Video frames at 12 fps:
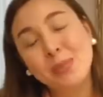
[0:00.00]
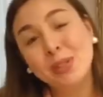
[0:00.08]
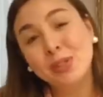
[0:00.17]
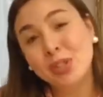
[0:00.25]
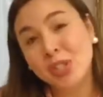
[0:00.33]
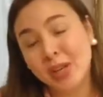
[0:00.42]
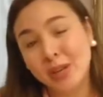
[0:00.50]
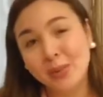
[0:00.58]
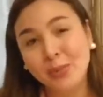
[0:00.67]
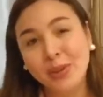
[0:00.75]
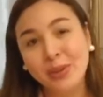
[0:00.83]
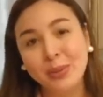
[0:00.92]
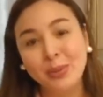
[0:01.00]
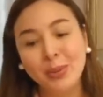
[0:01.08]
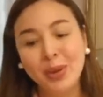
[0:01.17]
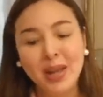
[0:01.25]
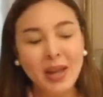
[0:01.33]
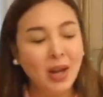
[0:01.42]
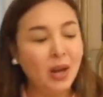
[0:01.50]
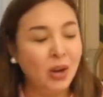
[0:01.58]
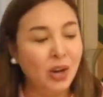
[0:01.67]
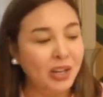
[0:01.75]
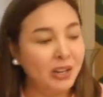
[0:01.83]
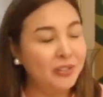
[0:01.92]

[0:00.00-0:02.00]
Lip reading: to share with you all our